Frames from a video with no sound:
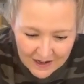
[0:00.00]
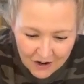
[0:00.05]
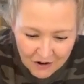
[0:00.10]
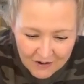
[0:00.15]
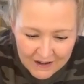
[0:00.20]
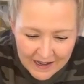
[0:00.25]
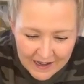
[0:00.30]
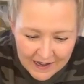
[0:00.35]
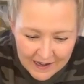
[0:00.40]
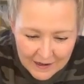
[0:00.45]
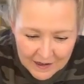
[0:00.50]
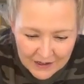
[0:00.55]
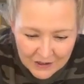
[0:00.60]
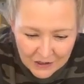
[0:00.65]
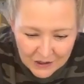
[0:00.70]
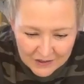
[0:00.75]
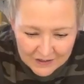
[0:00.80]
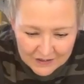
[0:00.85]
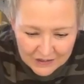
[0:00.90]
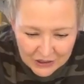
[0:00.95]
Okay,
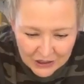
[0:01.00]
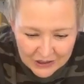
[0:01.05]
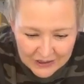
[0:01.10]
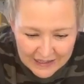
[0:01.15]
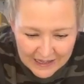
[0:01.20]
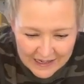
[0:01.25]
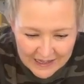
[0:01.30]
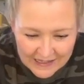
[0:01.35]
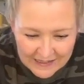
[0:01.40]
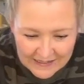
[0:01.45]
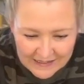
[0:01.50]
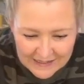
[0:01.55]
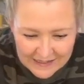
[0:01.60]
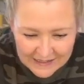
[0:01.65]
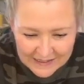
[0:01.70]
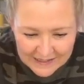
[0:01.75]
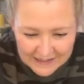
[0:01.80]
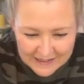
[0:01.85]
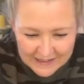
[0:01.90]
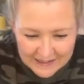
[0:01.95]
good night.
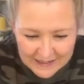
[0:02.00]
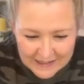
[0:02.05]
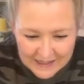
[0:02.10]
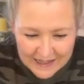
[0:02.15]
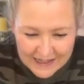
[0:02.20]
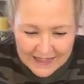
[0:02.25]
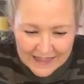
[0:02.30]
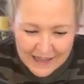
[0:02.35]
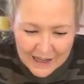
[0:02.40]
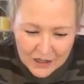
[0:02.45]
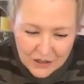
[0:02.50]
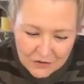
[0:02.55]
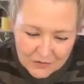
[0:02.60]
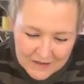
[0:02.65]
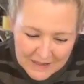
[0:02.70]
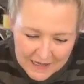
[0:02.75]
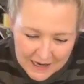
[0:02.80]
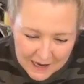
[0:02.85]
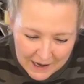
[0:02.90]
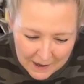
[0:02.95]
Thank
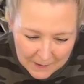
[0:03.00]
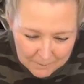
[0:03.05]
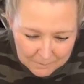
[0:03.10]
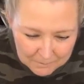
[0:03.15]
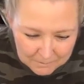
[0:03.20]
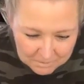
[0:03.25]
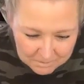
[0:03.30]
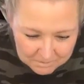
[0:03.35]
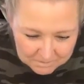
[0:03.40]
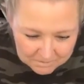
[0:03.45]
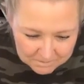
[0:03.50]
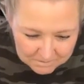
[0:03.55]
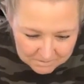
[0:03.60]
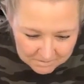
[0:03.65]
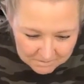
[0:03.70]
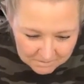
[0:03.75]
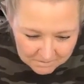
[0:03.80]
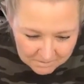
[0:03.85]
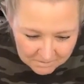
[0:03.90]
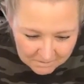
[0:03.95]
you, Deb.
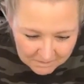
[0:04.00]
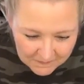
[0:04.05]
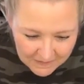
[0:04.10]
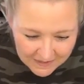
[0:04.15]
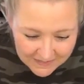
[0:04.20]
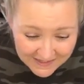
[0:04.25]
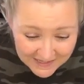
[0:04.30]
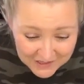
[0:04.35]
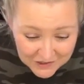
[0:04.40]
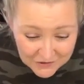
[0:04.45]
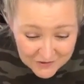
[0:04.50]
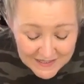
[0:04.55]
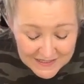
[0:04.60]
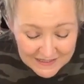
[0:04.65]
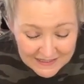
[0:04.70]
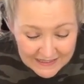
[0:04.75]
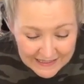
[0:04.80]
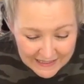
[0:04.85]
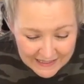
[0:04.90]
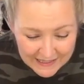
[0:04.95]
Thank you,
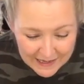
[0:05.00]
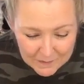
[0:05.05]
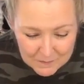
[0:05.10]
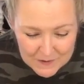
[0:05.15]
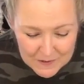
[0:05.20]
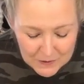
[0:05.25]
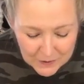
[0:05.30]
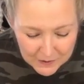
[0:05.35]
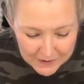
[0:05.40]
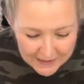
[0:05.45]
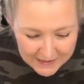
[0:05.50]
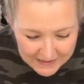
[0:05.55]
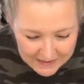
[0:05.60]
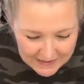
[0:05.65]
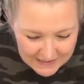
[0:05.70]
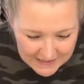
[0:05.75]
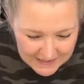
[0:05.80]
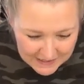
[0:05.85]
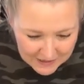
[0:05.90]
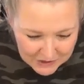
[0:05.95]
Selena. I'm sorry, I
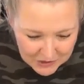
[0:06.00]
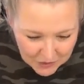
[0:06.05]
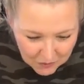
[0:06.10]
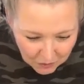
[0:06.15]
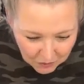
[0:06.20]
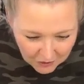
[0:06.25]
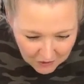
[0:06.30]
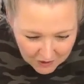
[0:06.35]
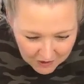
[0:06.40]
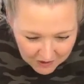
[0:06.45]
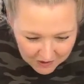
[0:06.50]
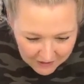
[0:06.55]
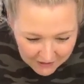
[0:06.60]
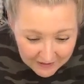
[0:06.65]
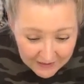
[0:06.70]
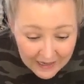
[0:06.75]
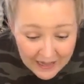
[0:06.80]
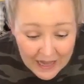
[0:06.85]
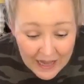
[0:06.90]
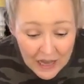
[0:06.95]
didn't see you were
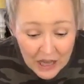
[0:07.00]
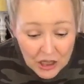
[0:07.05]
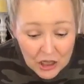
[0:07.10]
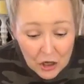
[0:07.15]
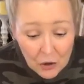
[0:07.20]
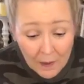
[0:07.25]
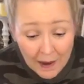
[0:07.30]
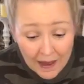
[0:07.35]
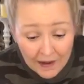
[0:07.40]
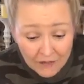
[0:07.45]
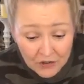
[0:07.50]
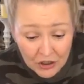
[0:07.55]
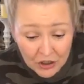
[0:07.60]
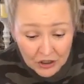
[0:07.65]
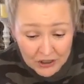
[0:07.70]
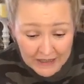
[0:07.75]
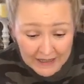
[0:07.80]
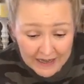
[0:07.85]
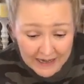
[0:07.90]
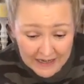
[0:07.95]
on. You have a
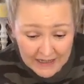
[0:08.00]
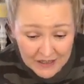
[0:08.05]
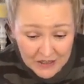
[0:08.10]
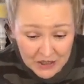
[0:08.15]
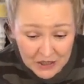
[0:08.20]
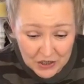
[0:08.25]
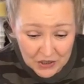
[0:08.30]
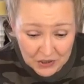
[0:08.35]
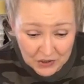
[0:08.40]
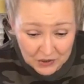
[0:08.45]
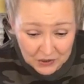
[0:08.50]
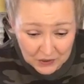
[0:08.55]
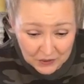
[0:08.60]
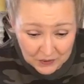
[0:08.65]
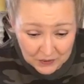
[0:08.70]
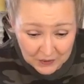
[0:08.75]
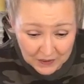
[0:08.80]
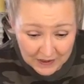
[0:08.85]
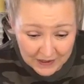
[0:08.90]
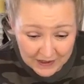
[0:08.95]
good night,
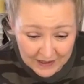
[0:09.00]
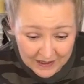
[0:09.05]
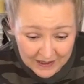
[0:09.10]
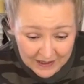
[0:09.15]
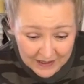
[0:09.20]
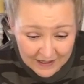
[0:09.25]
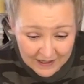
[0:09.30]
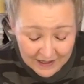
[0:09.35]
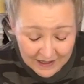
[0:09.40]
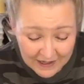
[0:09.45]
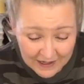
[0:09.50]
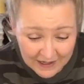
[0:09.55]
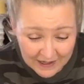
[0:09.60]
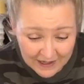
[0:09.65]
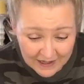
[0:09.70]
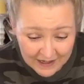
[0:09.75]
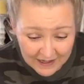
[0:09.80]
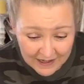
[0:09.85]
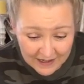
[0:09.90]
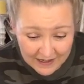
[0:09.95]
too.
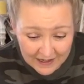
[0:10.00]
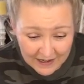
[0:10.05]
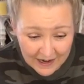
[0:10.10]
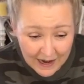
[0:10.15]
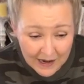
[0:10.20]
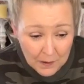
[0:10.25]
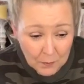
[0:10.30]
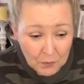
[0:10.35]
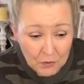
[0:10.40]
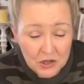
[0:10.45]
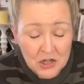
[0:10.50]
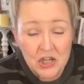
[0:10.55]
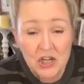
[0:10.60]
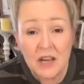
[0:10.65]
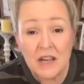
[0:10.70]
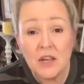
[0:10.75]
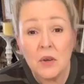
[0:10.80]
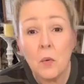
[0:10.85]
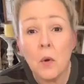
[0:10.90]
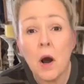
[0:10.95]
I
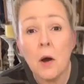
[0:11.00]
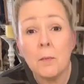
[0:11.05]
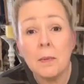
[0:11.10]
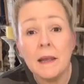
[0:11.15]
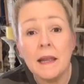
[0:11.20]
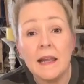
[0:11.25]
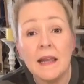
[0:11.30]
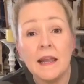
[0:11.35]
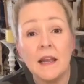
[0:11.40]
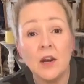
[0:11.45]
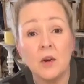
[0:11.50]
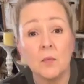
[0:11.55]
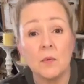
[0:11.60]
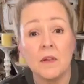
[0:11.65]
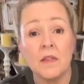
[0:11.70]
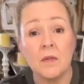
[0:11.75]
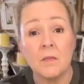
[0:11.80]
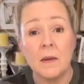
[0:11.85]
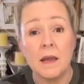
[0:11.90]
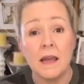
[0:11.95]
appreciate you all being here
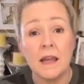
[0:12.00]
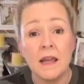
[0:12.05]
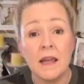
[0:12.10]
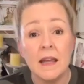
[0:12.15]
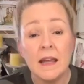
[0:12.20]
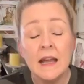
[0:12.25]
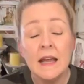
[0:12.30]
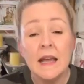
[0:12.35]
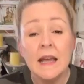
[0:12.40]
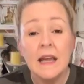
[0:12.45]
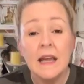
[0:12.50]
with me.